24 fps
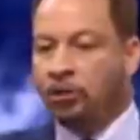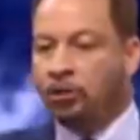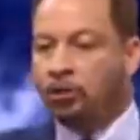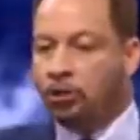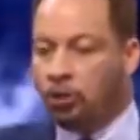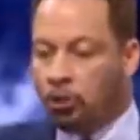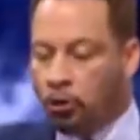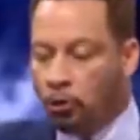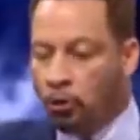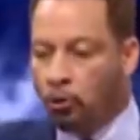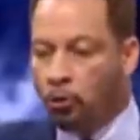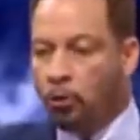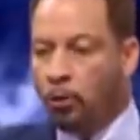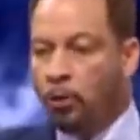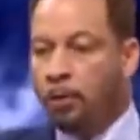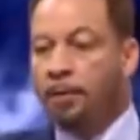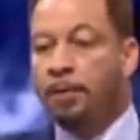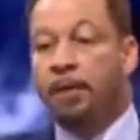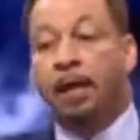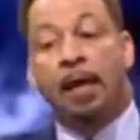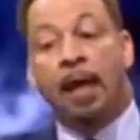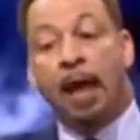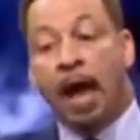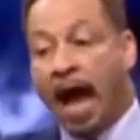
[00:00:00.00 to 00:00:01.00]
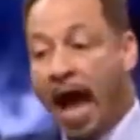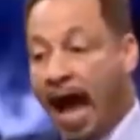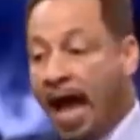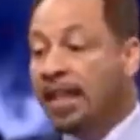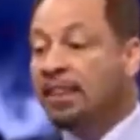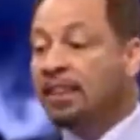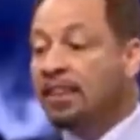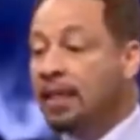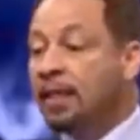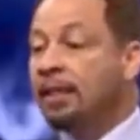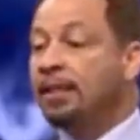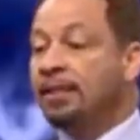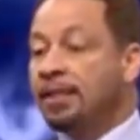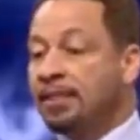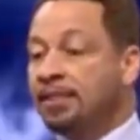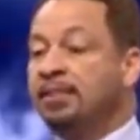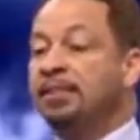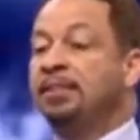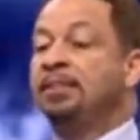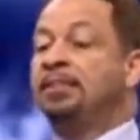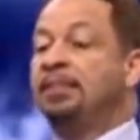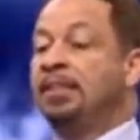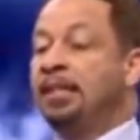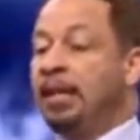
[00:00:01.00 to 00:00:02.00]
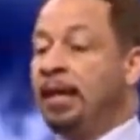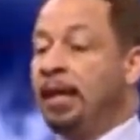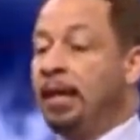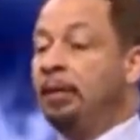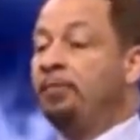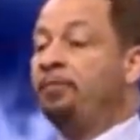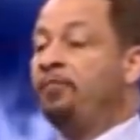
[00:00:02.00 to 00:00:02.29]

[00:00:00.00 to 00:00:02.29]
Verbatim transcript: And two, I think this is the